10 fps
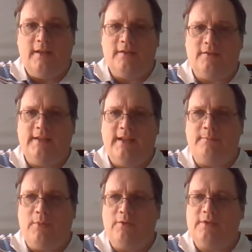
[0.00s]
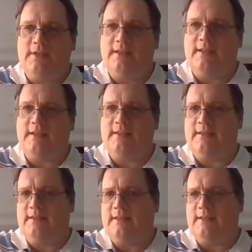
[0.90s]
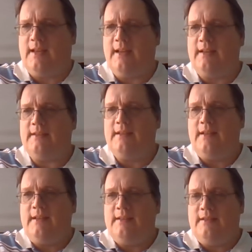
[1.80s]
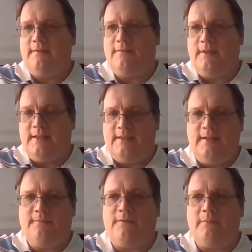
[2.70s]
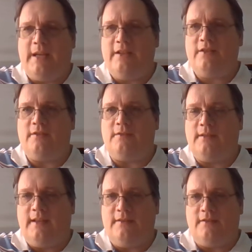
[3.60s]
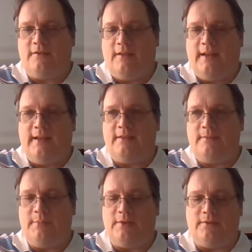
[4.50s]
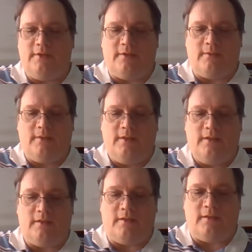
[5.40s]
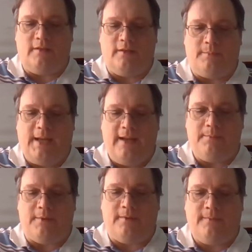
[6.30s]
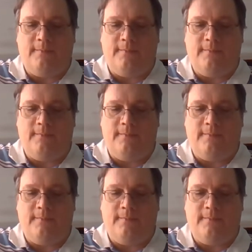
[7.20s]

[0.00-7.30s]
So again, most of this is designed as informational as you're trying to build your paper.